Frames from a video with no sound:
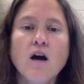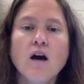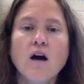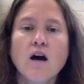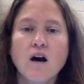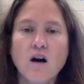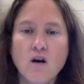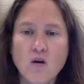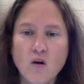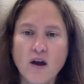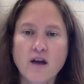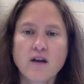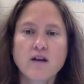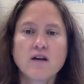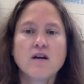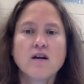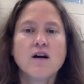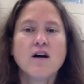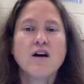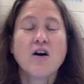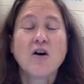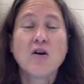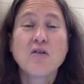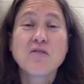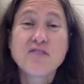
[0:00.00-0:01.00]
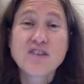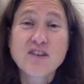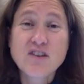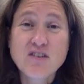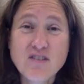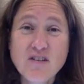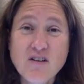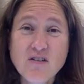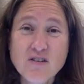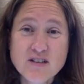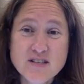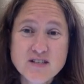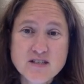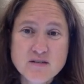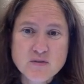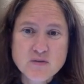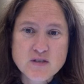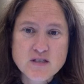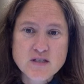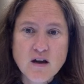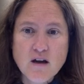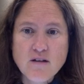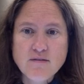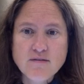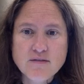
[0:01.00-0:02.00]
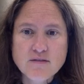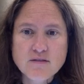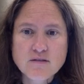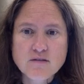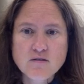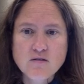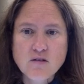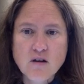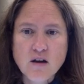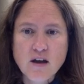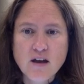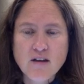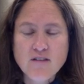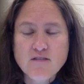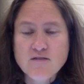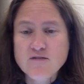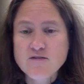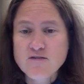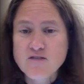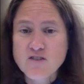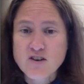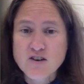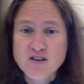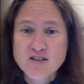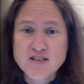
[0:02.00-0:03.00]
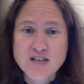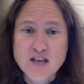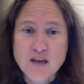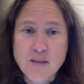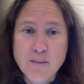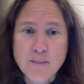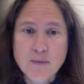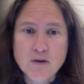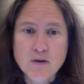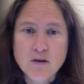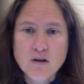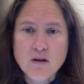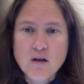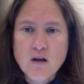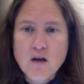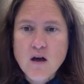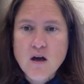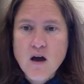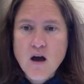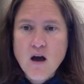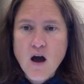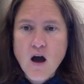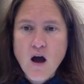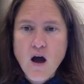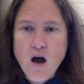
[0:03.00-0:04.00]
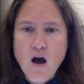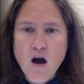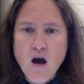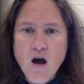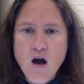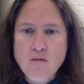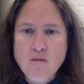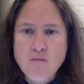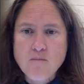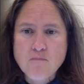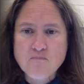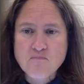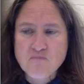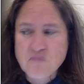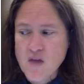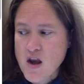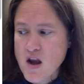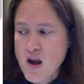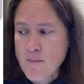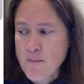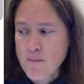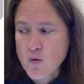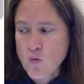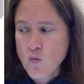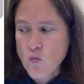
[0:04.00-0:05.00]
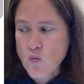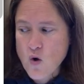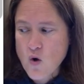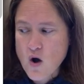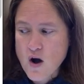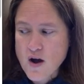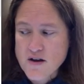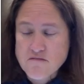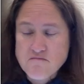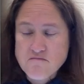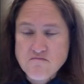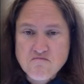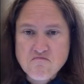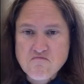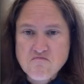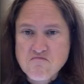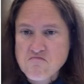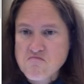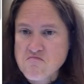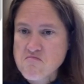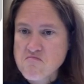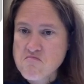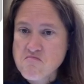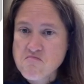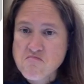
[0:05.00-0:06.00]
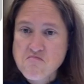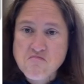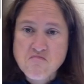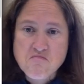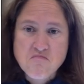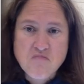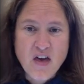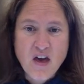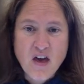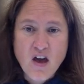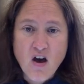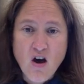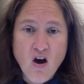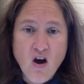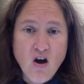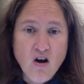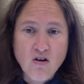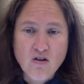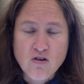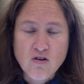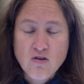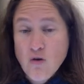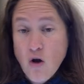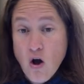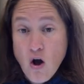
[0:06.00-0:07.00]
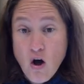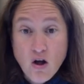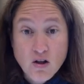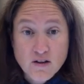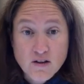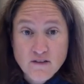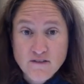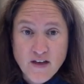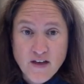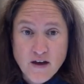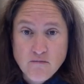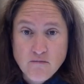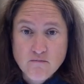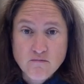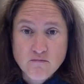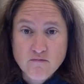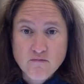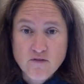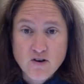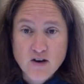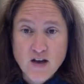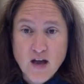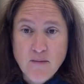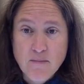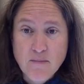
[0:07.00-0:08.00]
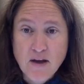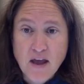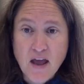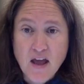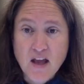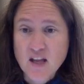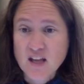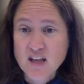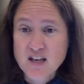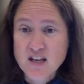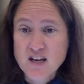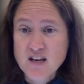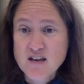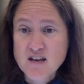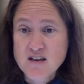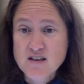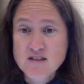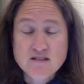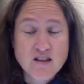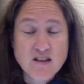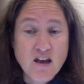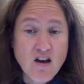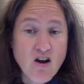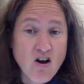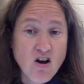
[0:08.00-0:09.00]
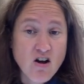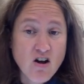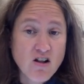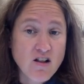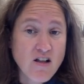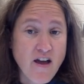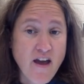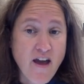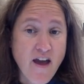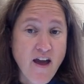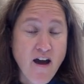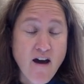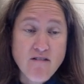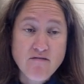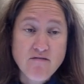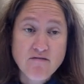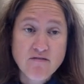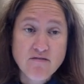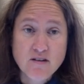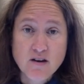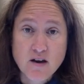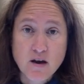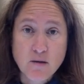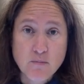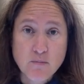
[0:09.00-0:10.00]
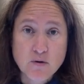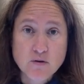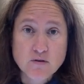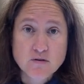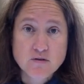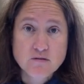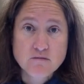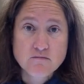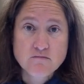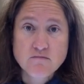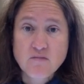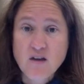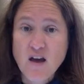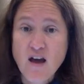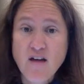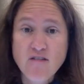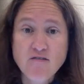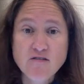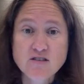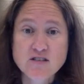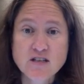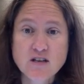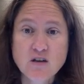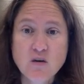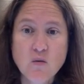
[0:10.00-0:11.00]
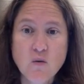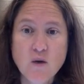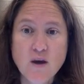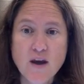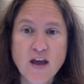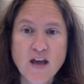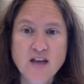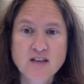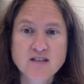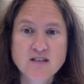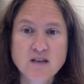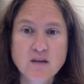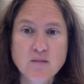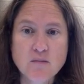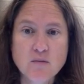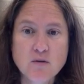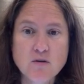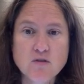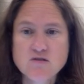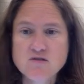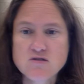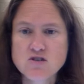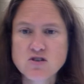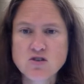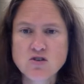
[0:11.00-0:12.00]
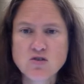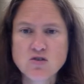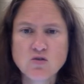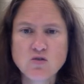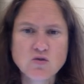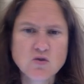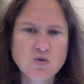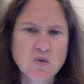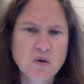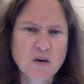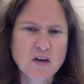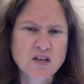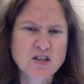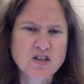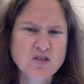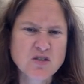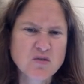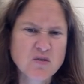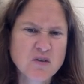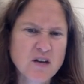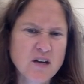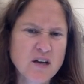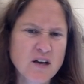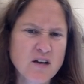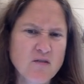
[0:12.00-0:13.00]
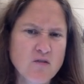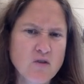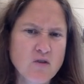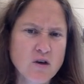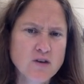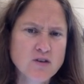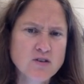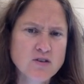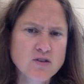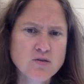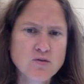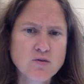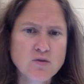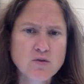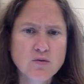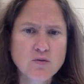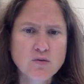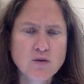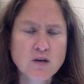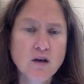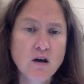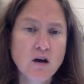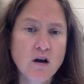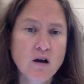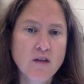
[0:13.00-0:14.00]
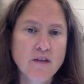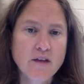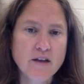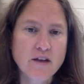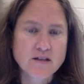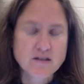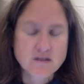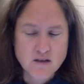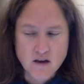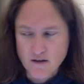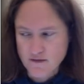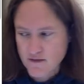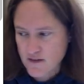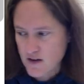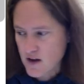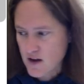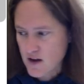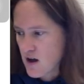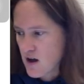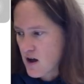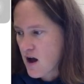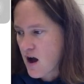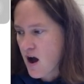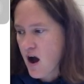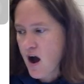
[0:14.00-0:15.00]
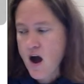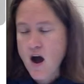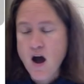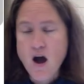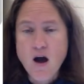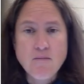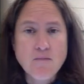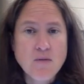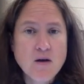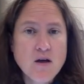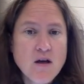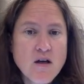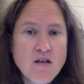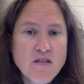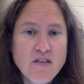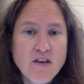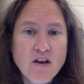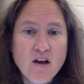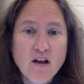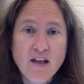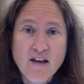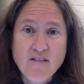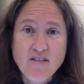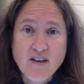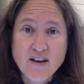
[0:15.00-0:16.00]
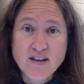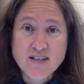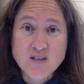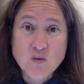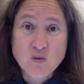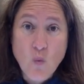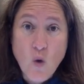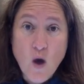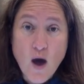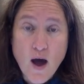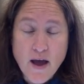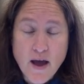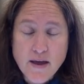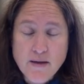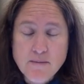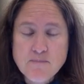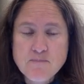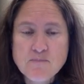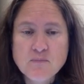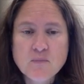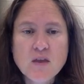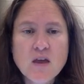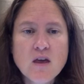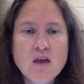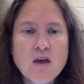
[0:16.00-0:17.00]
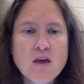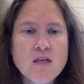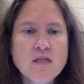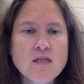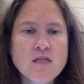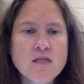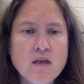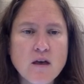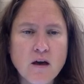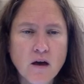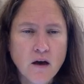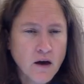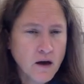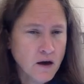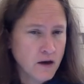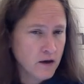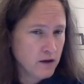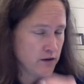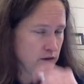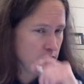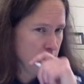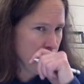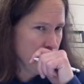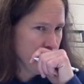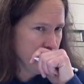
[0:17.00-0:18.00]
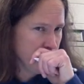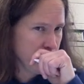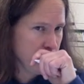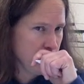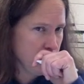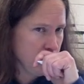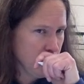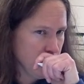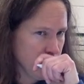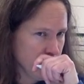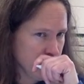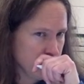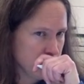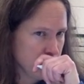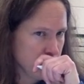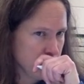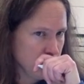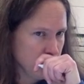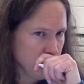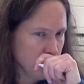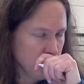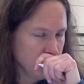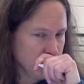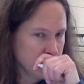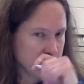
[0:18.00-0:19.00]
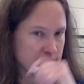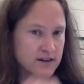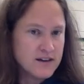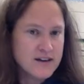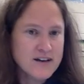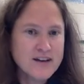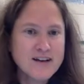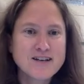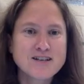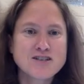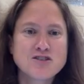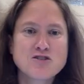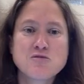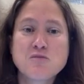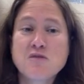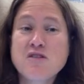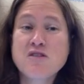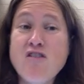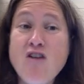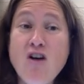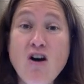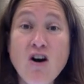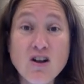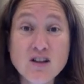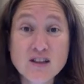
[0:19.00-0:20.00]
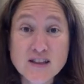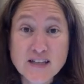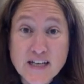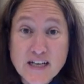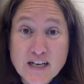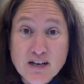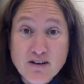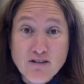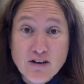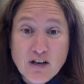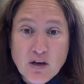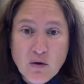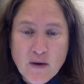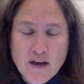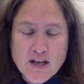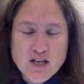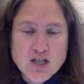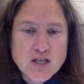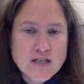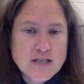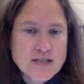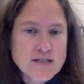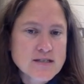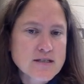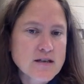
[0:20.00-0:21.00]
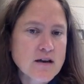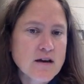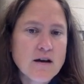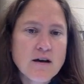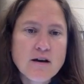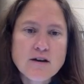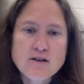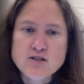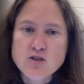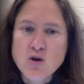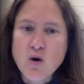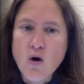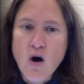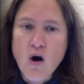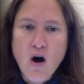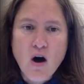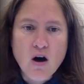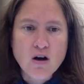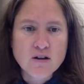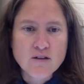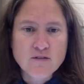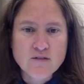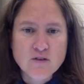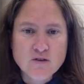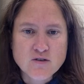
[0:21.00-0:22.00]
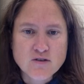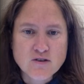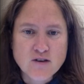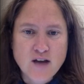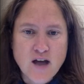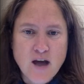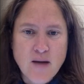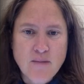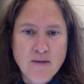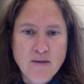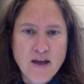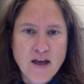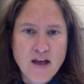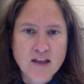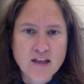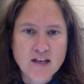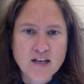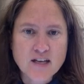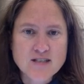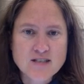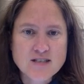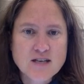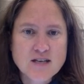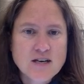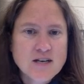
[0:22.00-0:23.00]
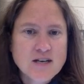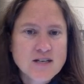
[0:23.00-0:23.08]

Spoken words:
Okay, hopefully you notice some stuff, okay? For example, number 1, all of them, for commonality, they all have numbers. Every single one has numbers, 2, 22, -1, 2, 3, all that stuff. They all have x and y. Excuse me, they're all linear equations. So all of those are commonalities.